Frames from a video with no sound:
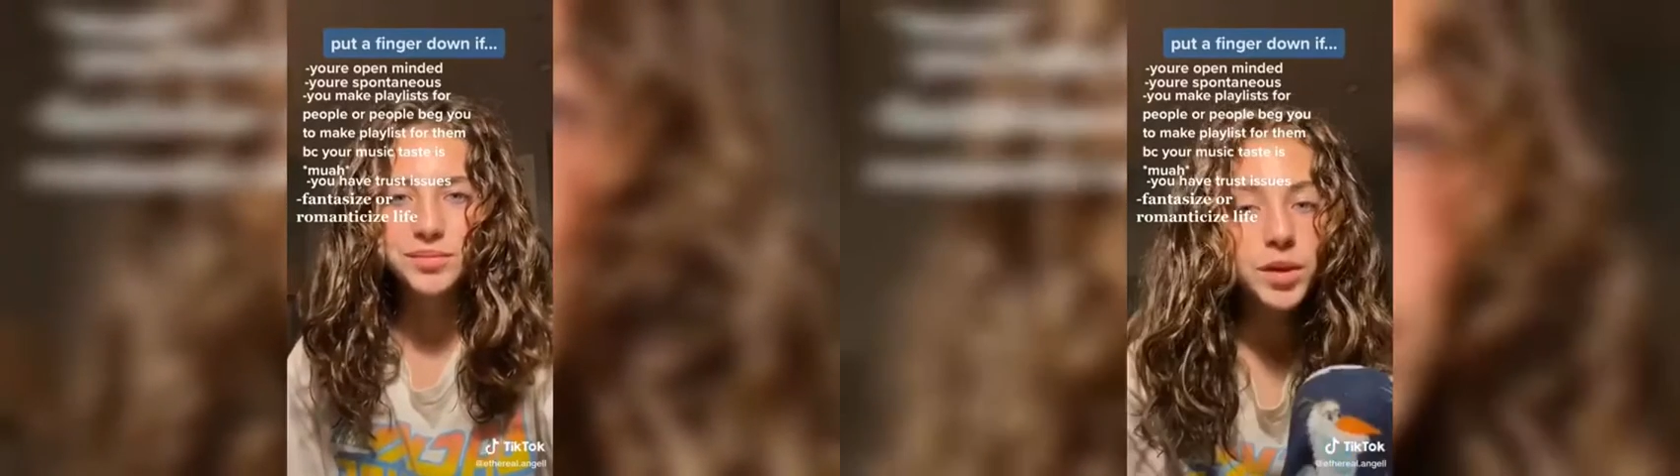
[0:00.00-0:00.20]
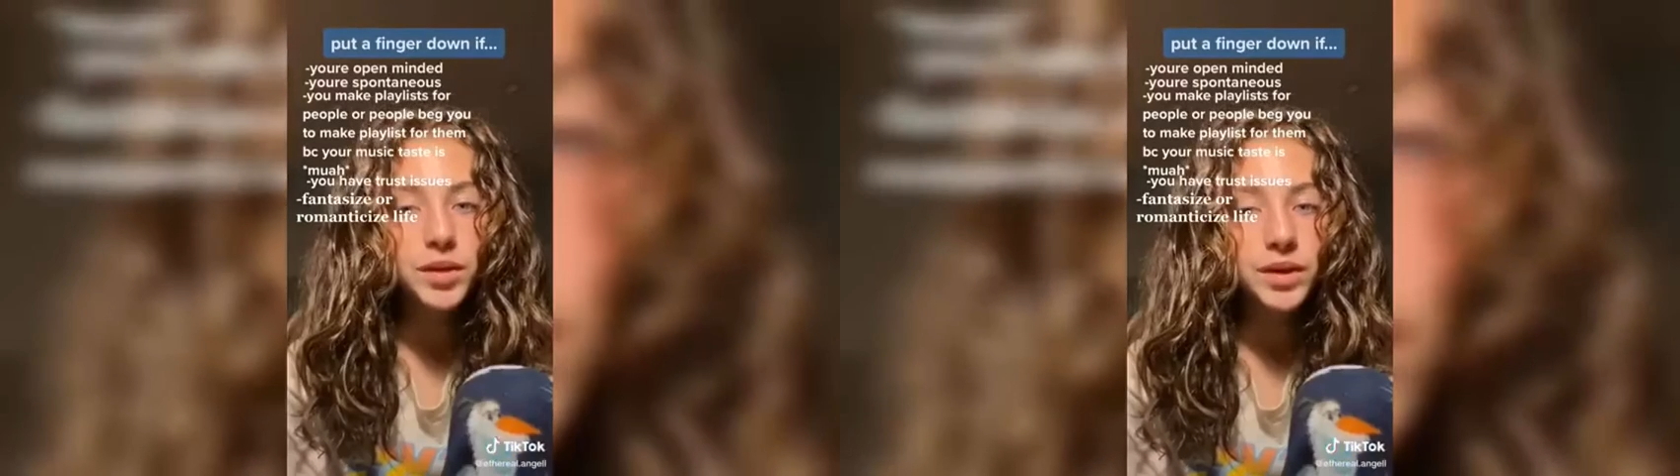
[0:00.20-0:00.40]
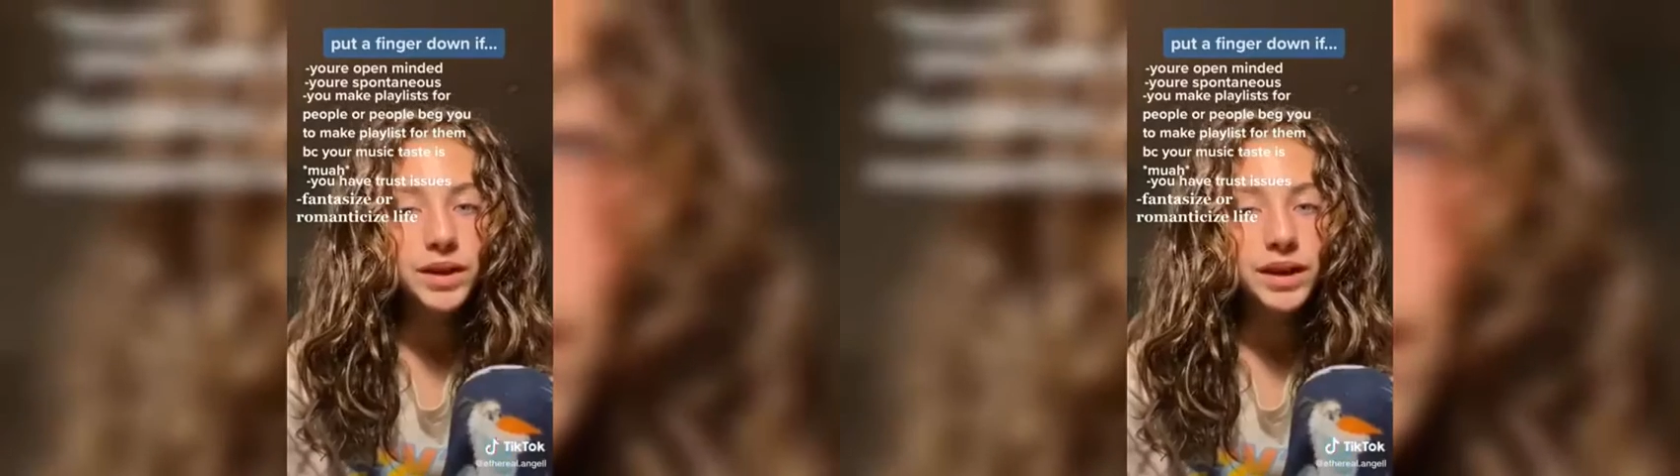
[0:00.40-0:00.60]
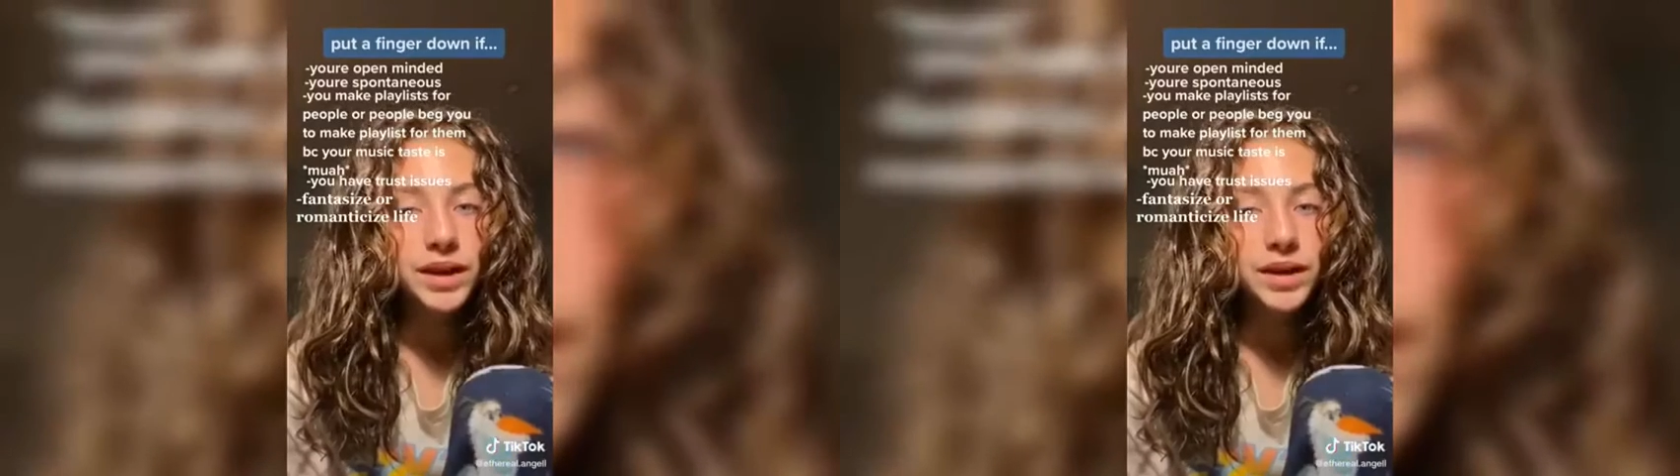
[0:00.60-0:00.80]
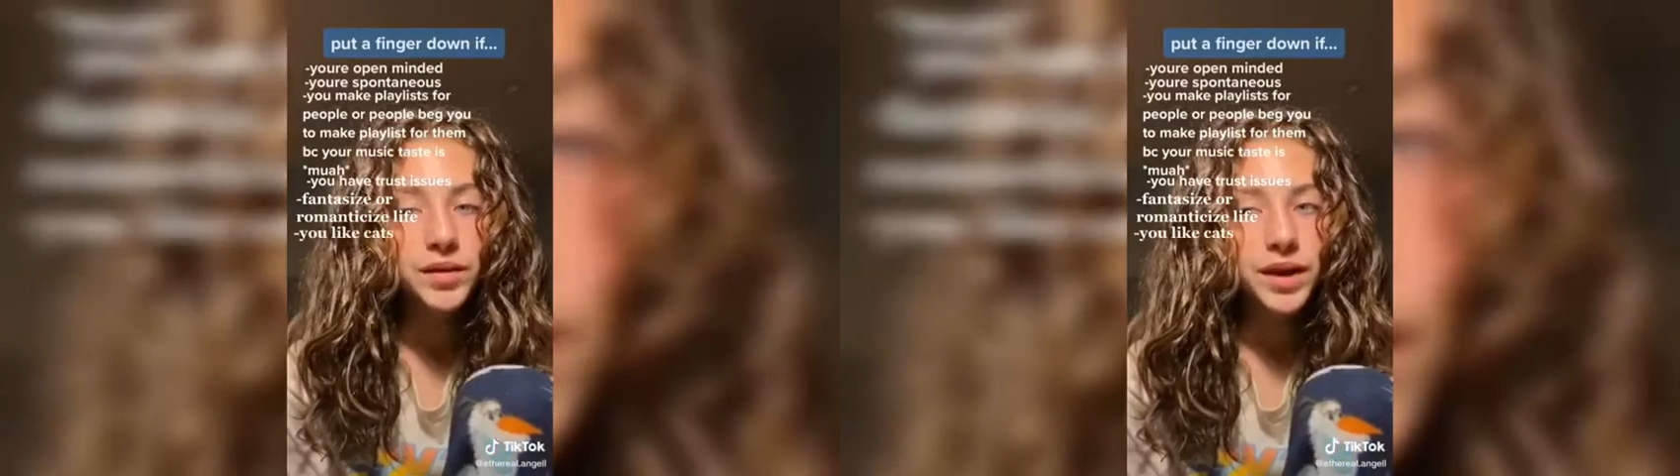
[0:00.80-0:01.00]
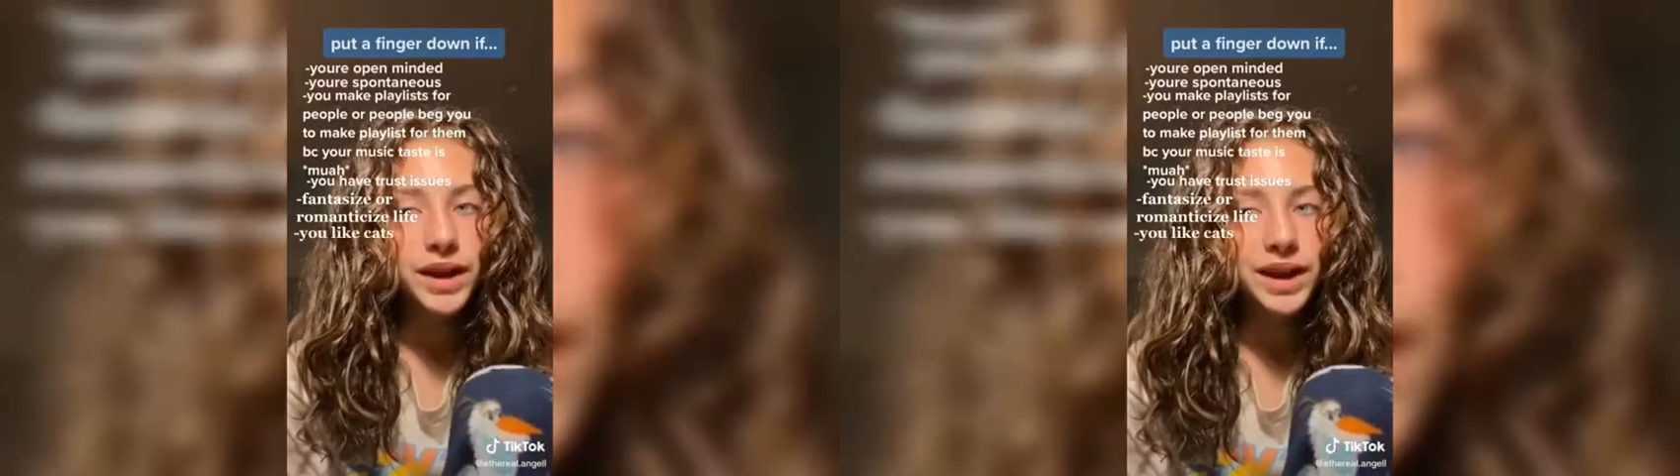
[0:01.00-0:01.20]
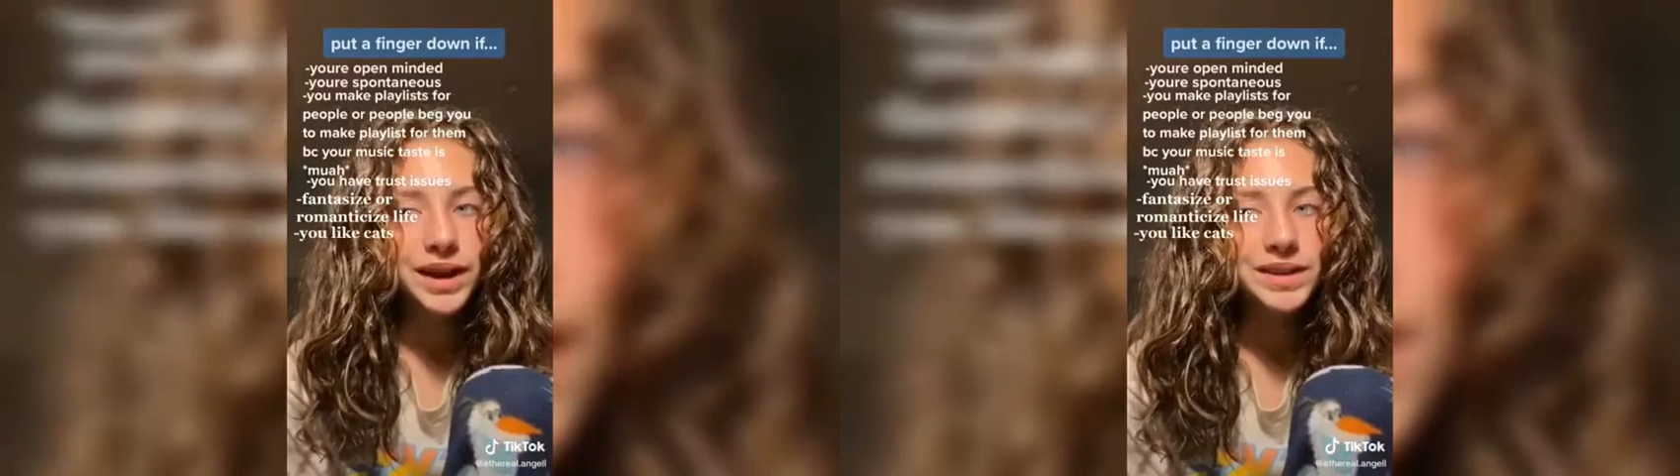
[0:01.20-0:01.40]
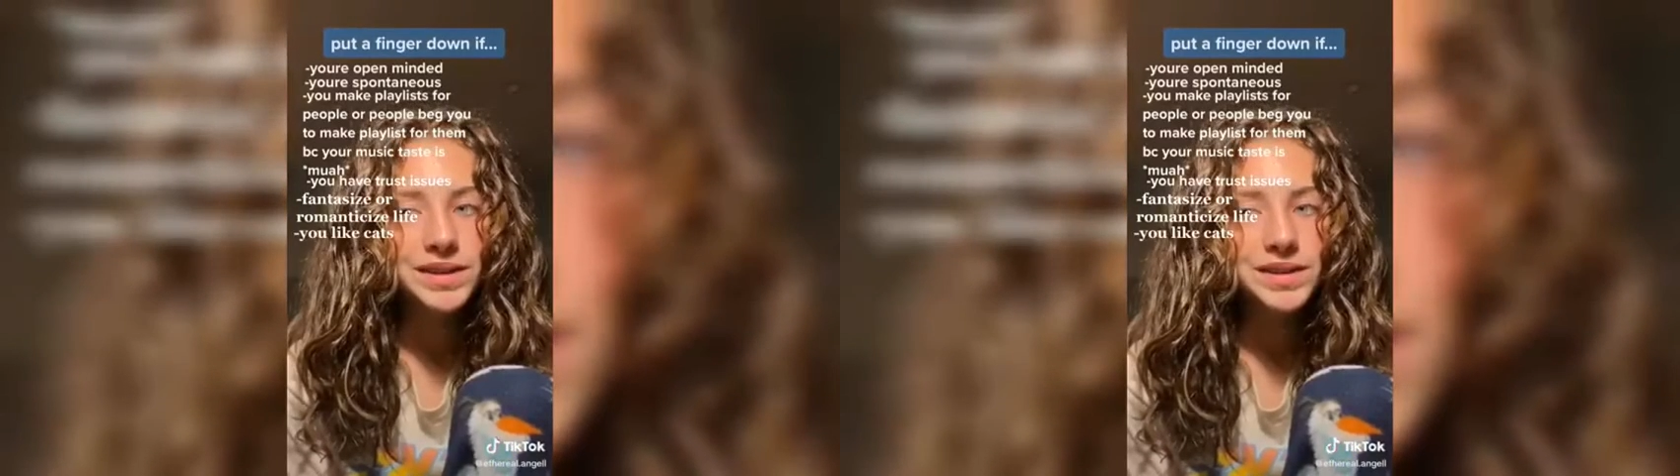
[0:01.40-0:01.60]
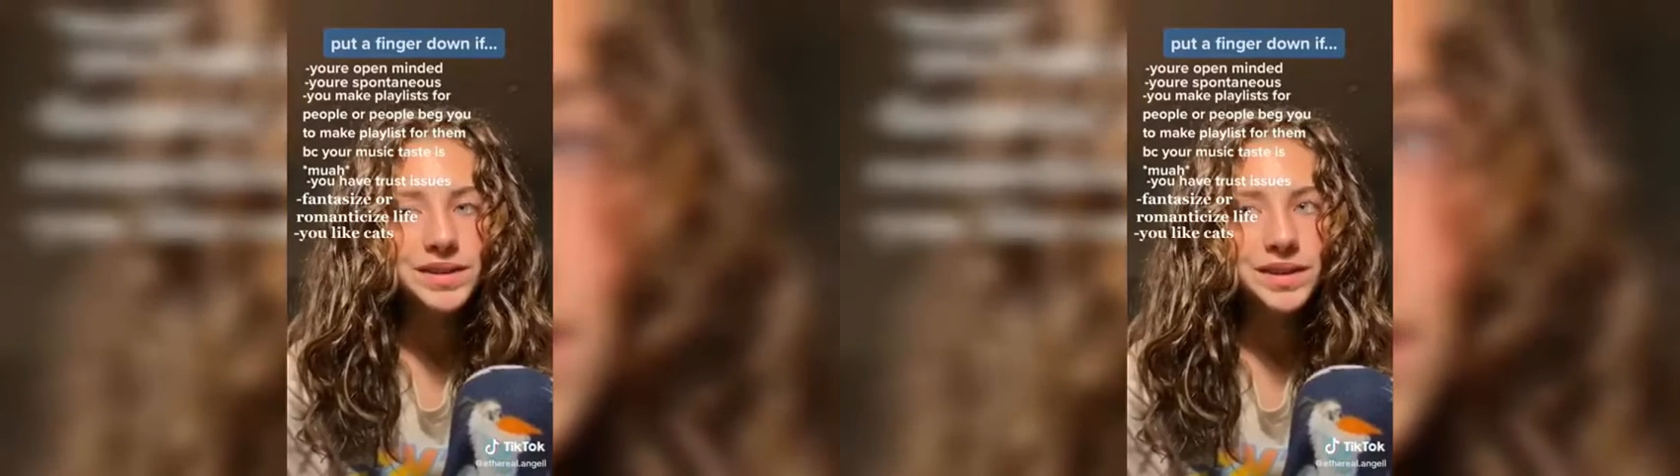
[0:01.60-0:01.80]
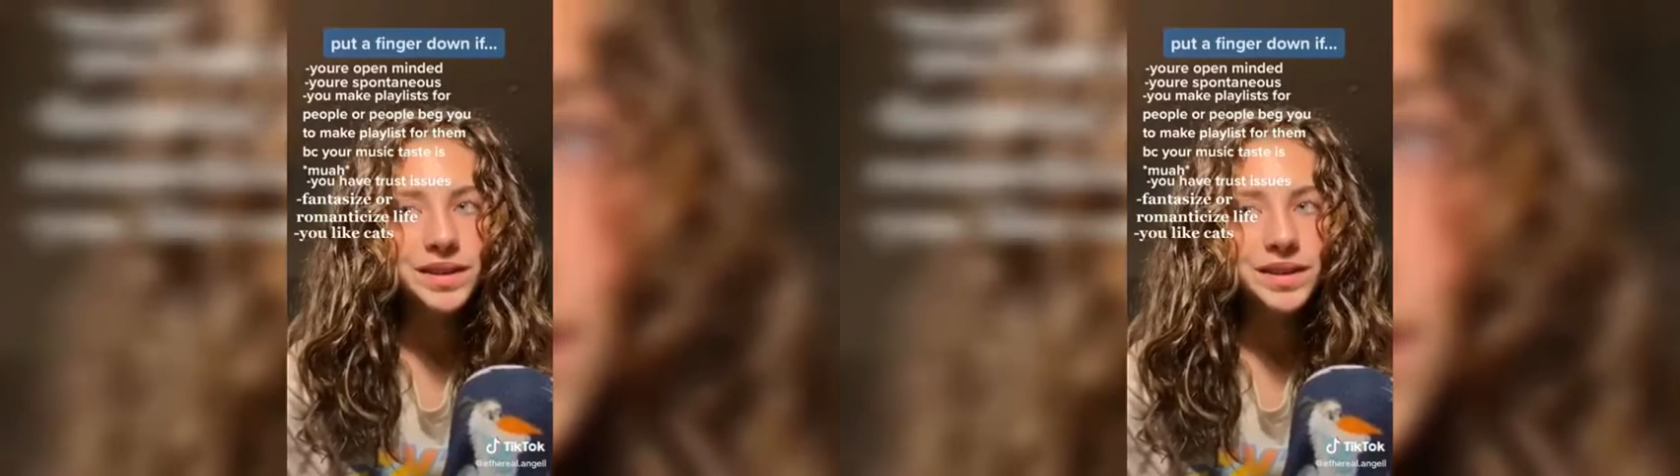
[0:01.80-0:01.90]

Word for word: Put a finger down if you like cats,